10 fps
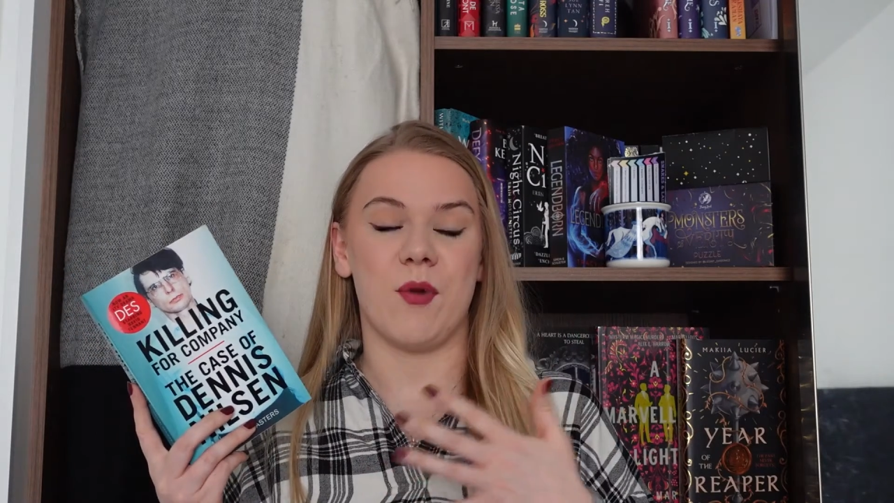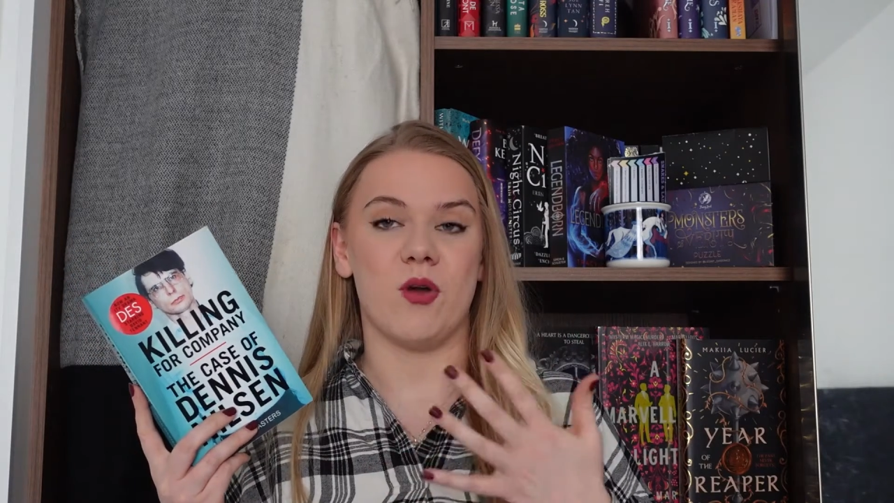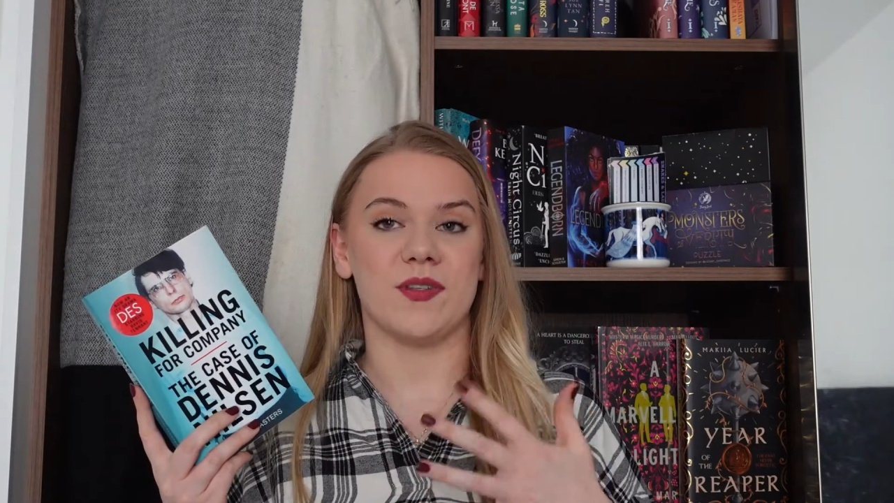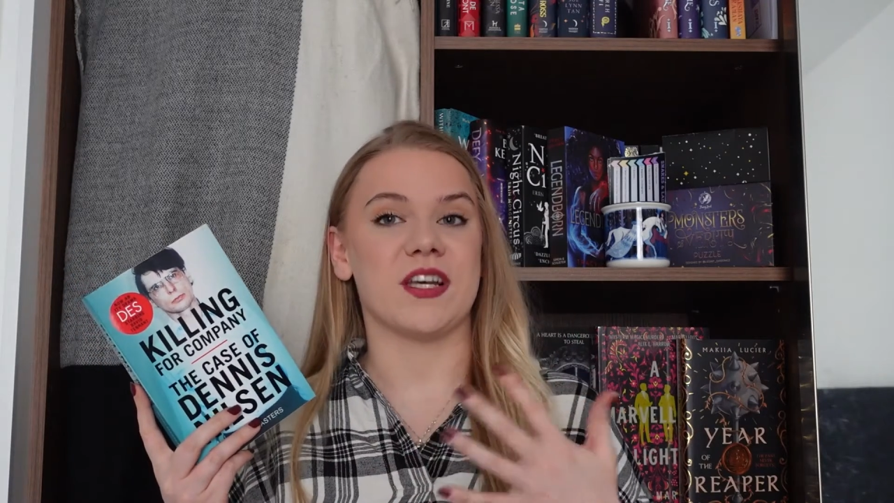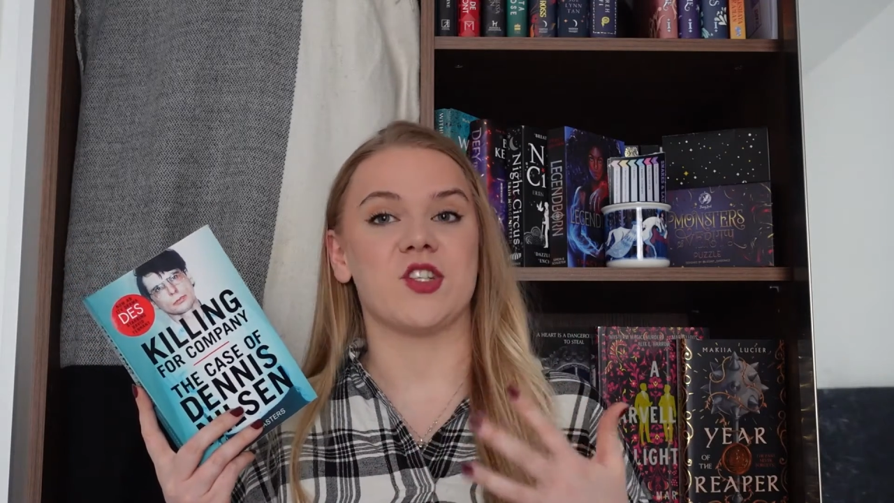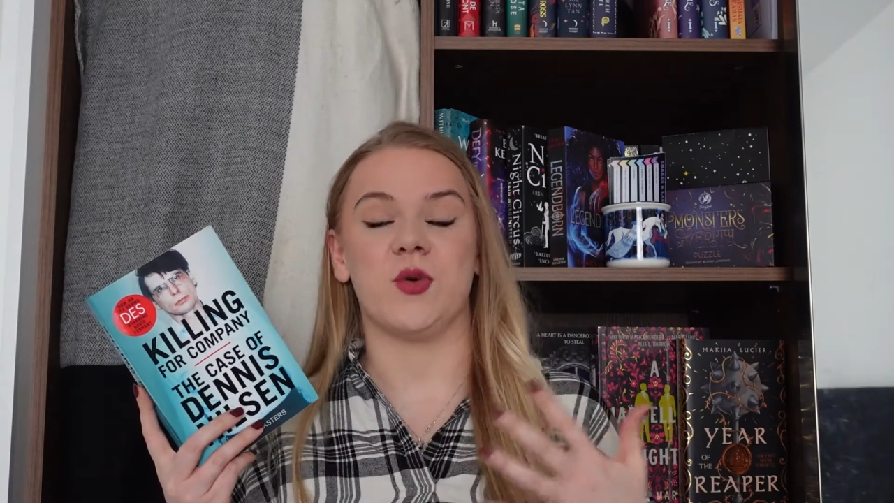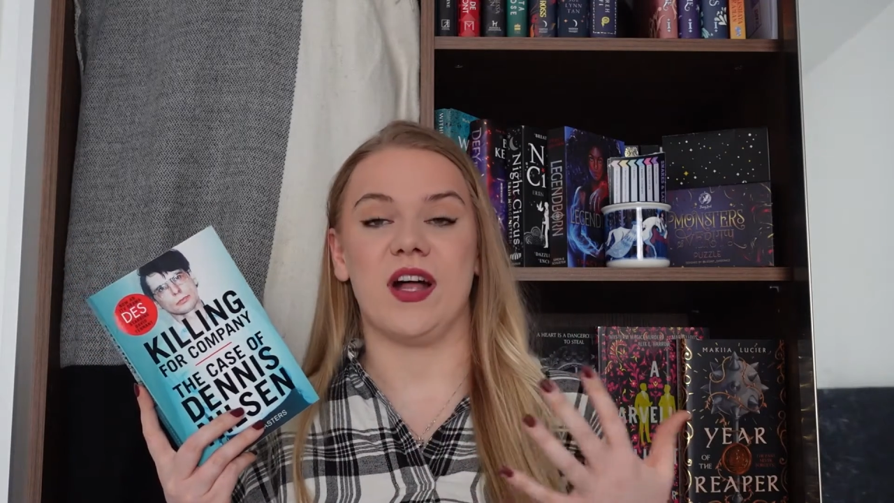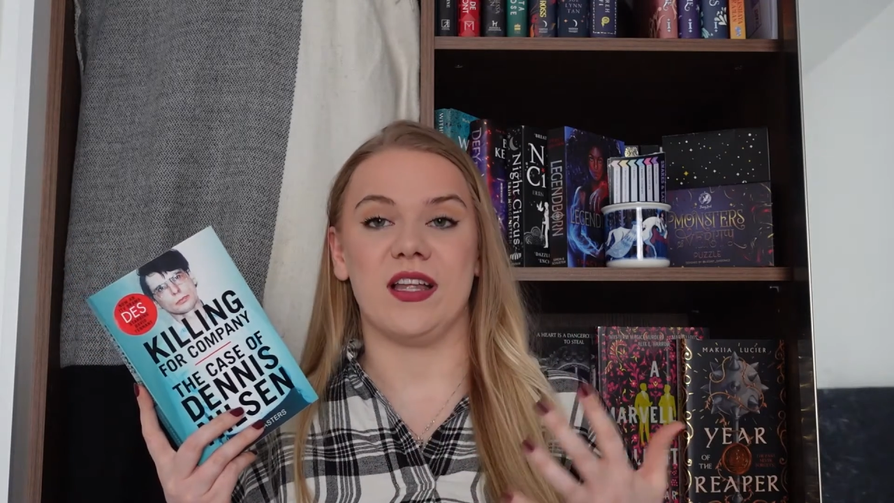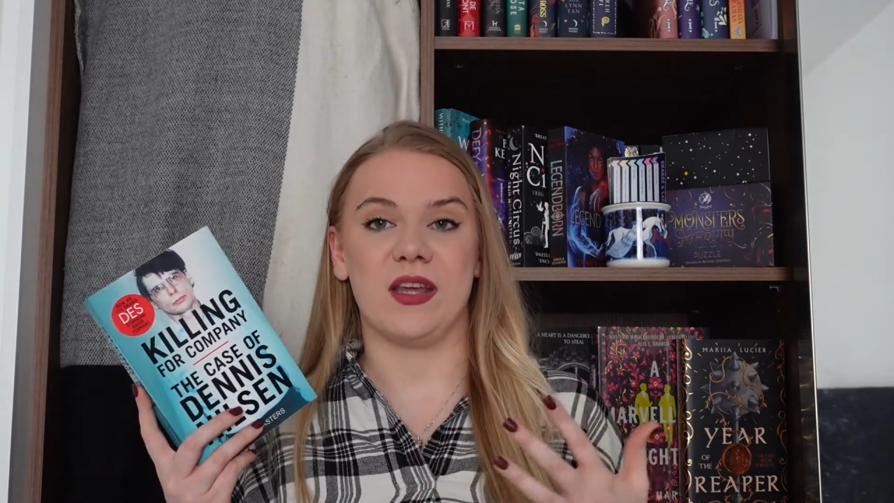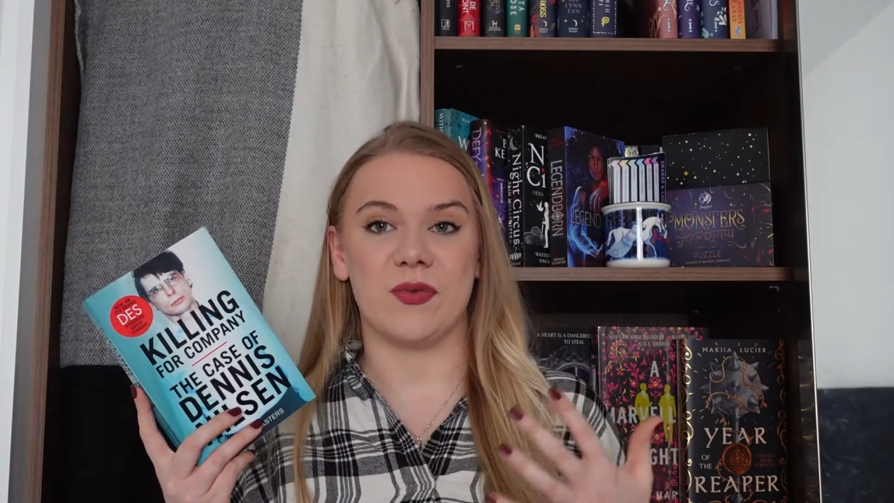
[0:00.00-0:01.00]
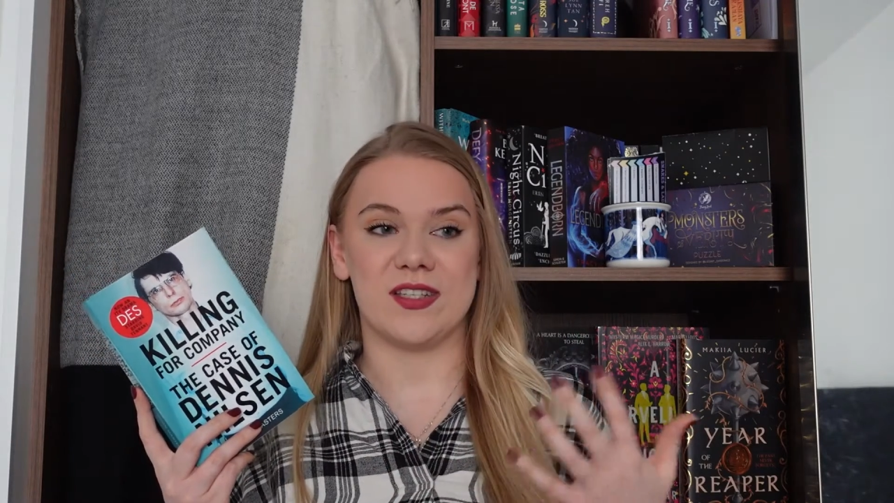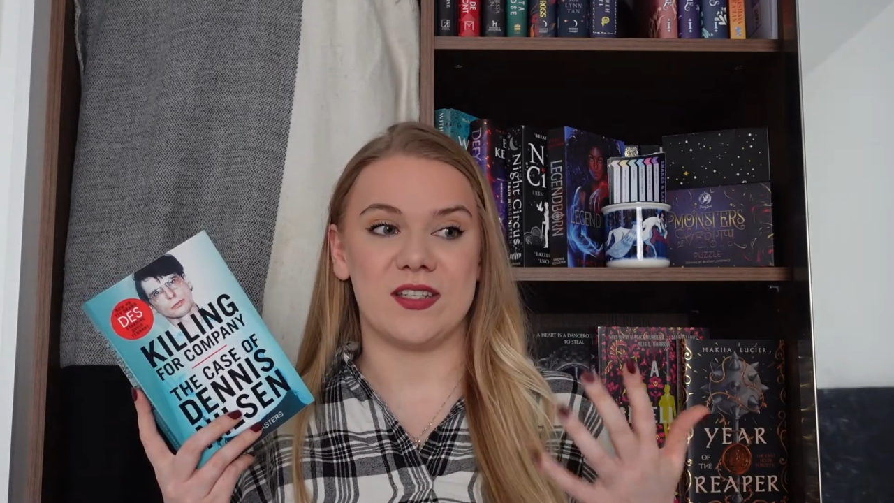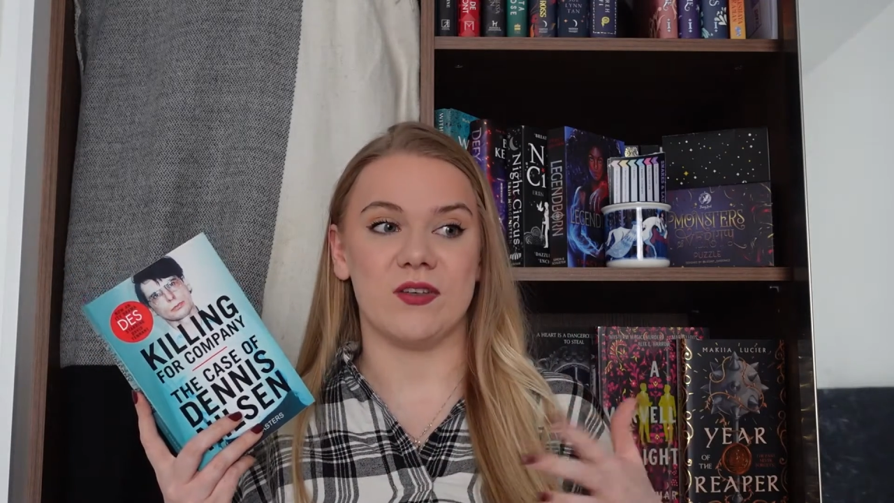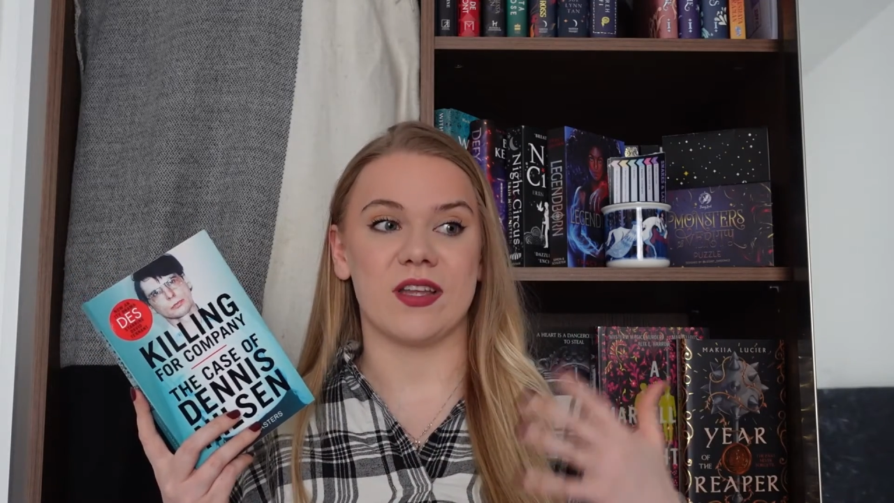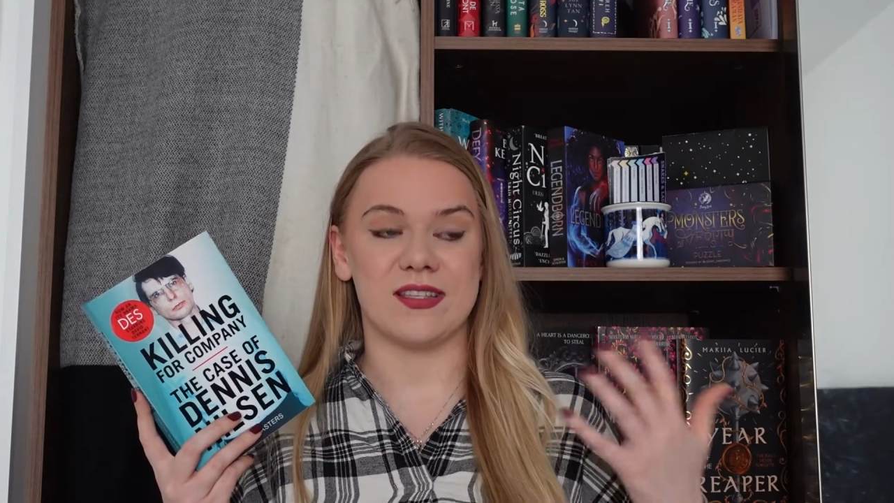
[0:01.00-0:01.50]
homosexuality was
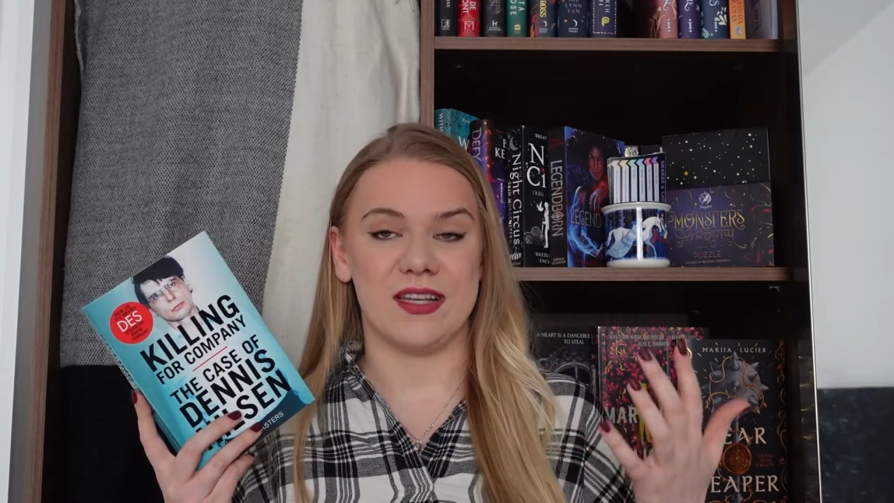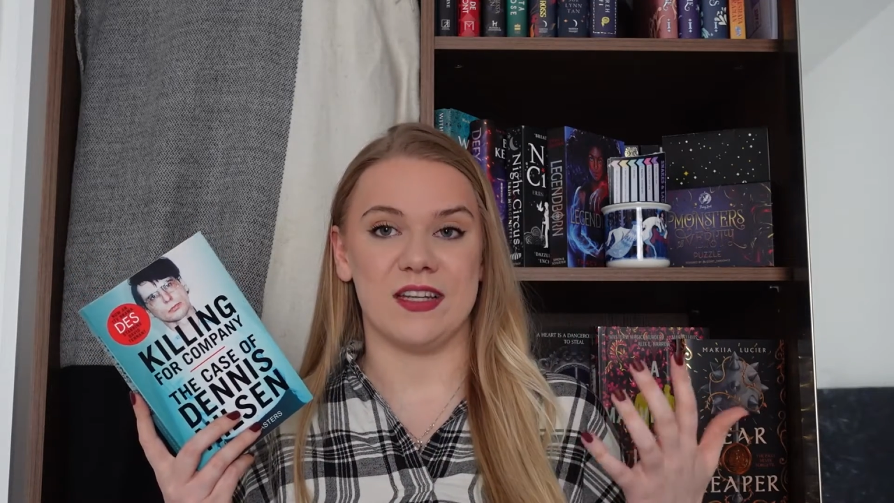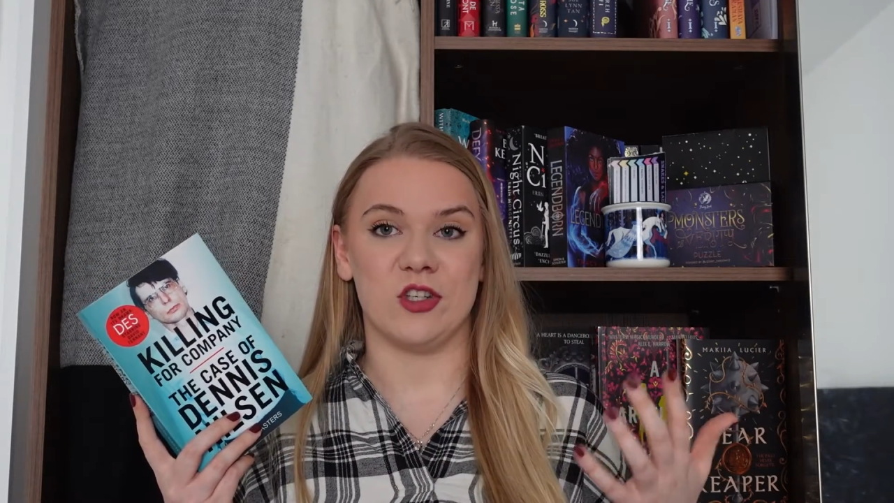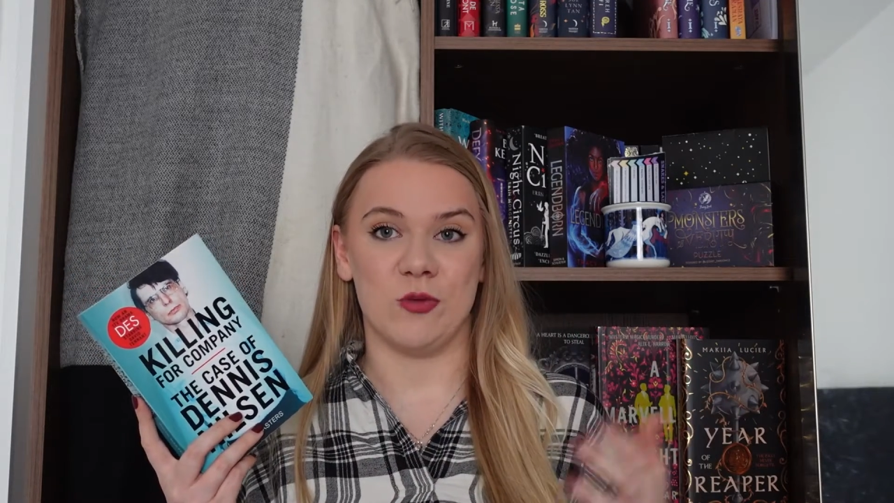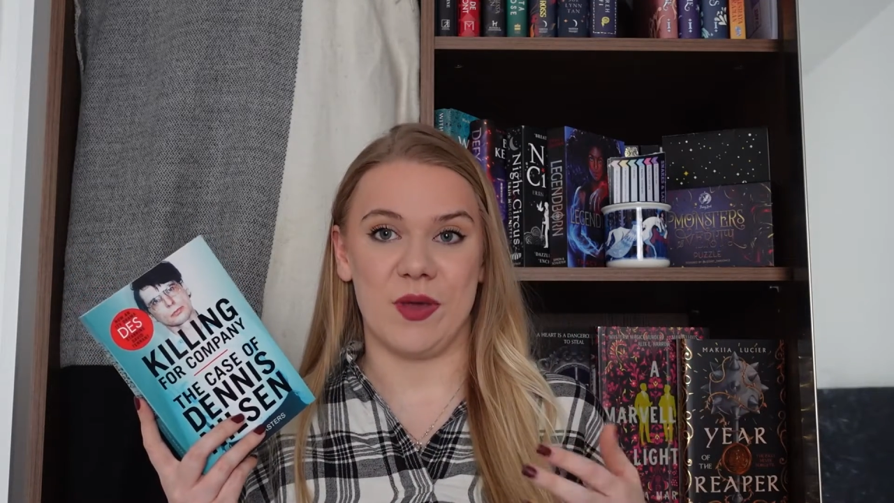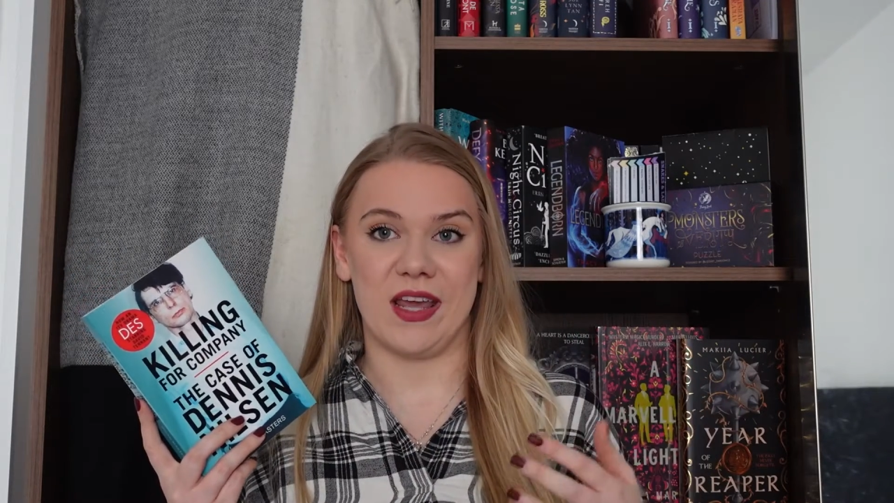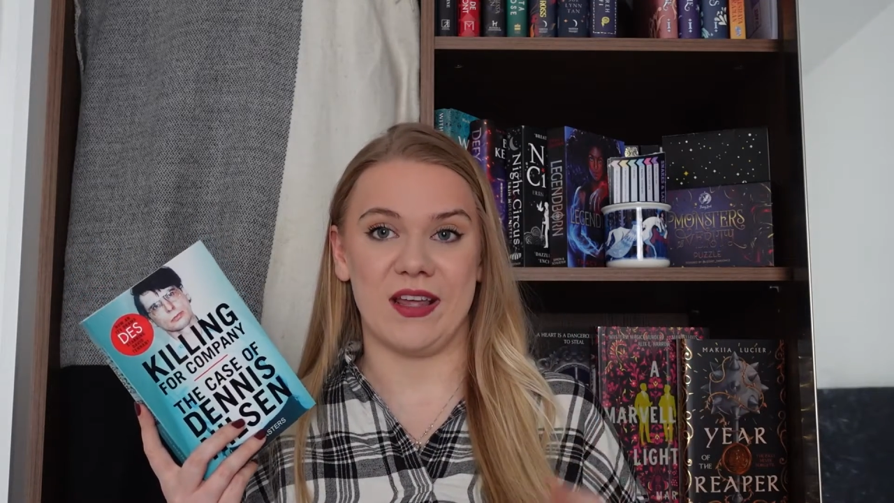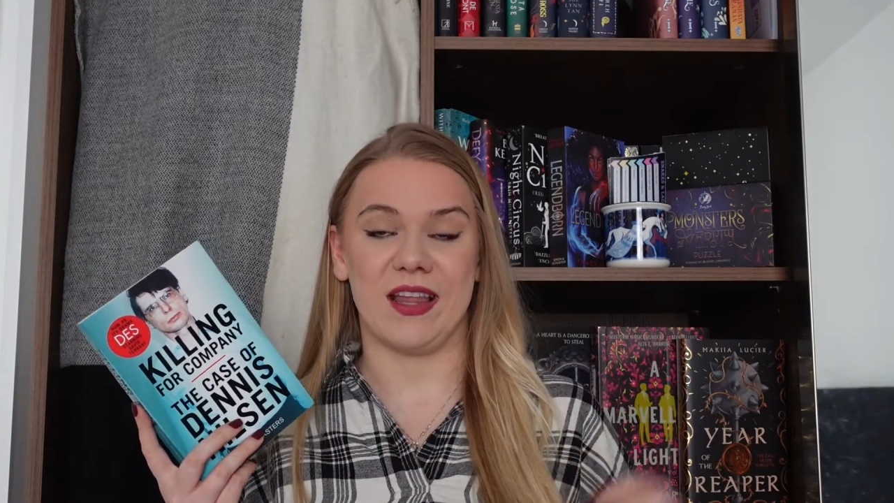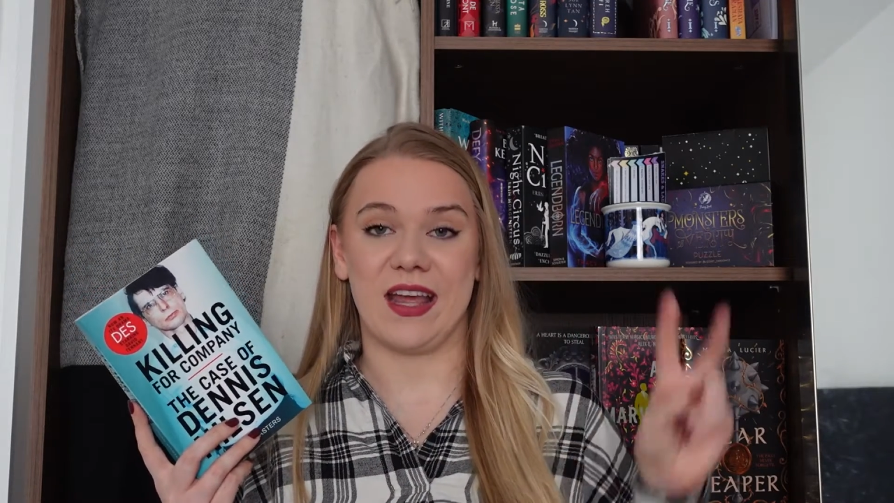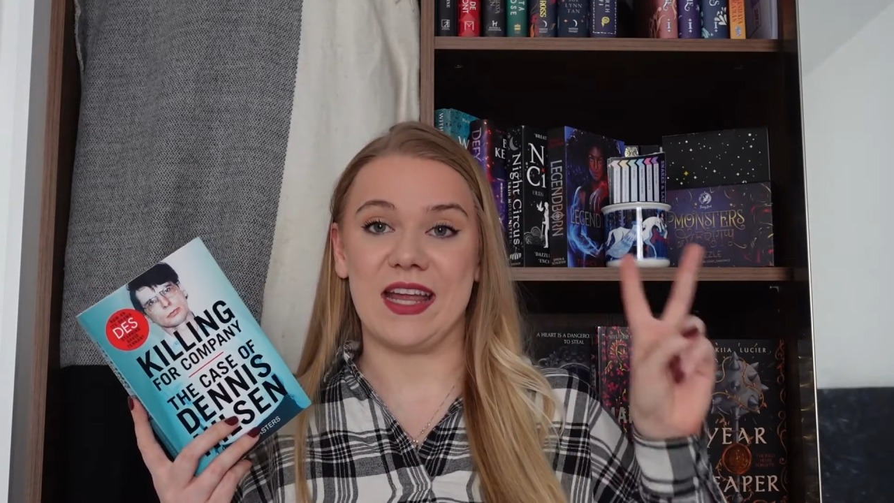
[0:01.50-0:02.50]
still considered to be like